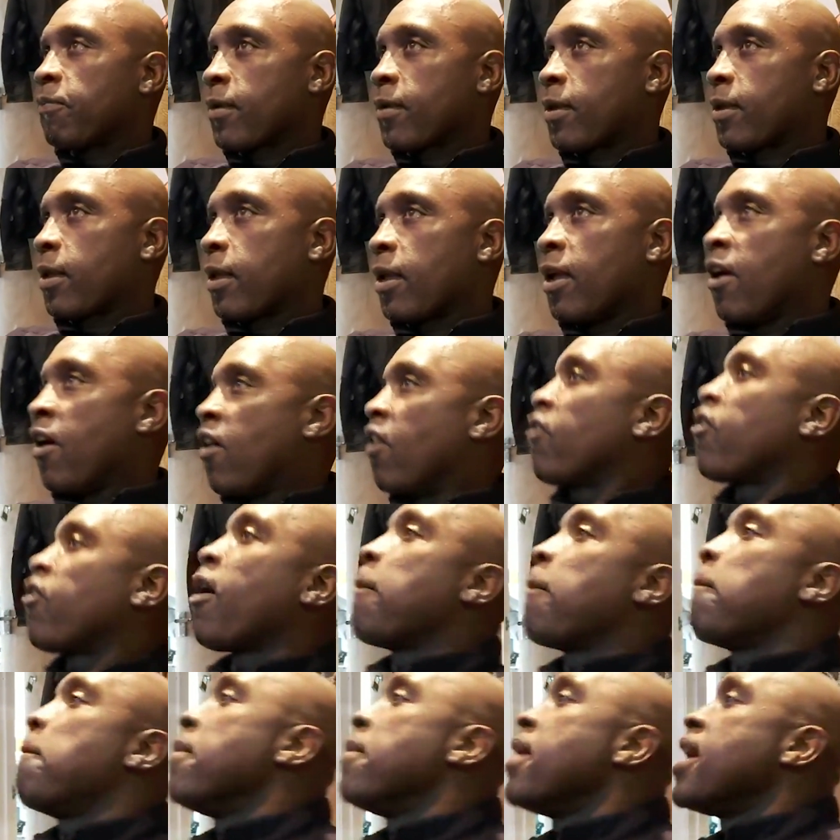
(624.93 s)
If I
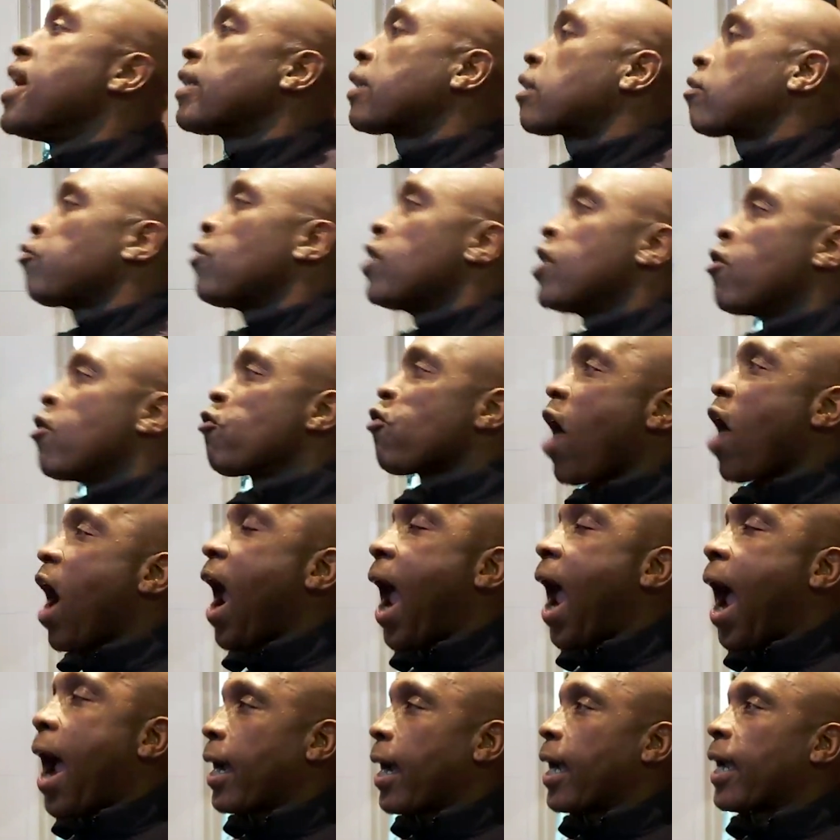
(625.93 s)
miss with the
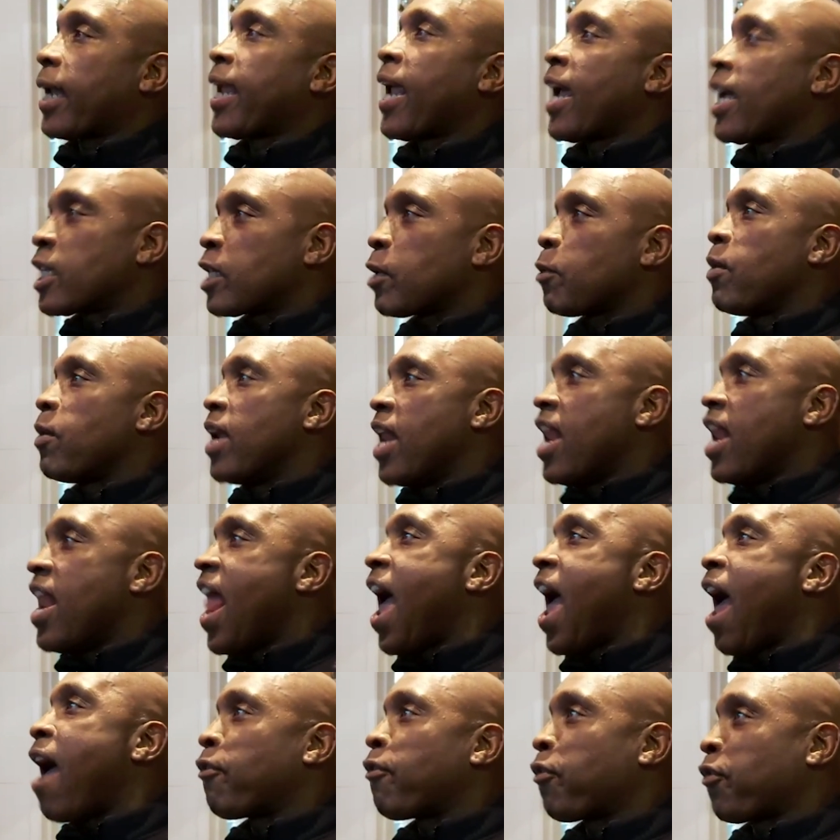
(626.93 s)
right, I can catch it with the
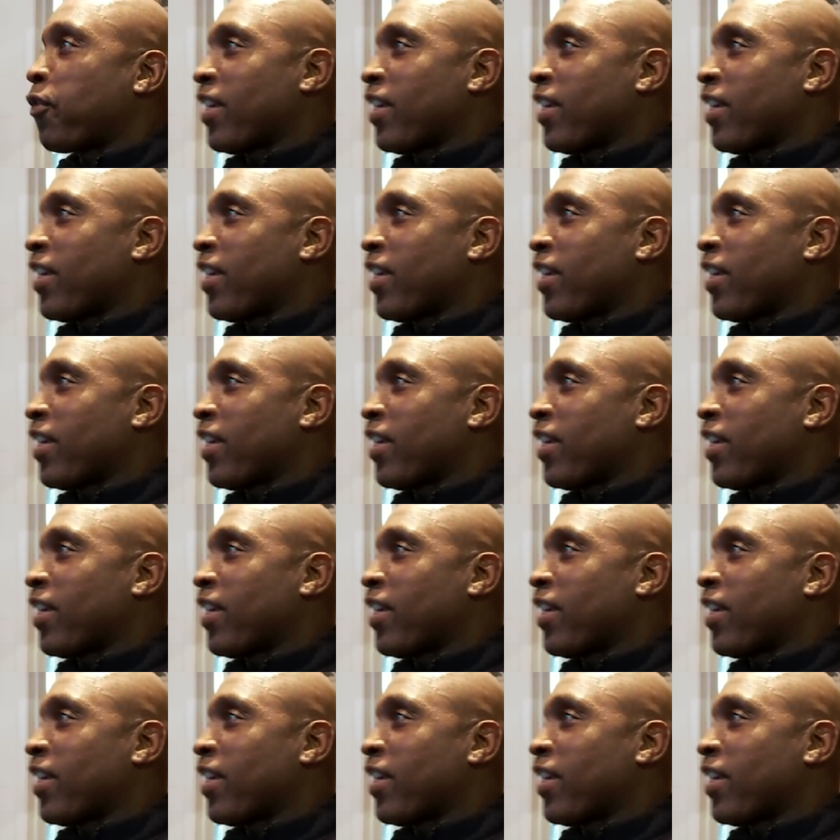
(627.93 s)
left.